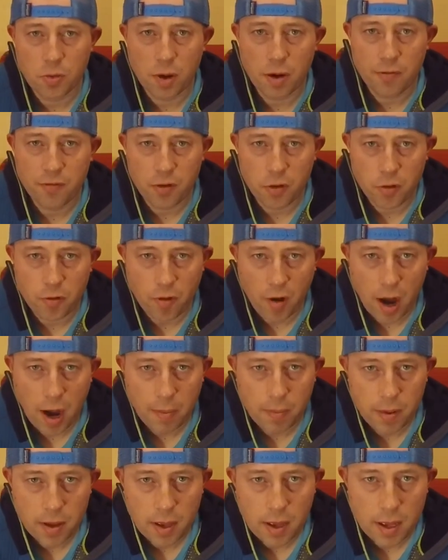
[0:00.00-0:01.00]
a food
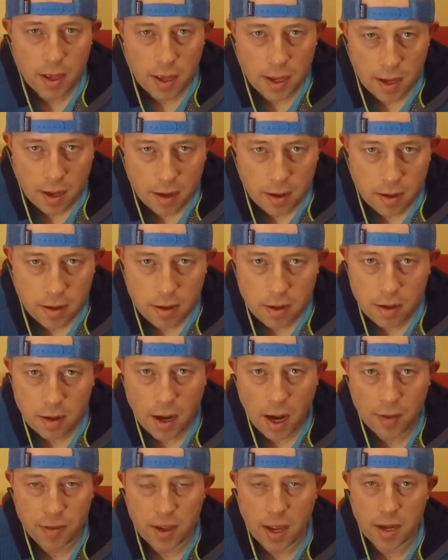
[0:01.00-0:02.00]
drop in
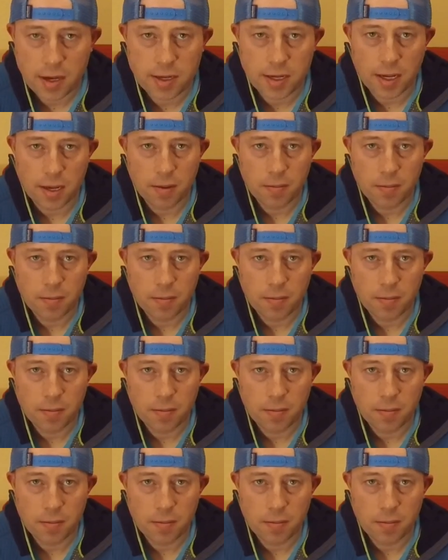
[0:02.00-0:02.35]
on the AT.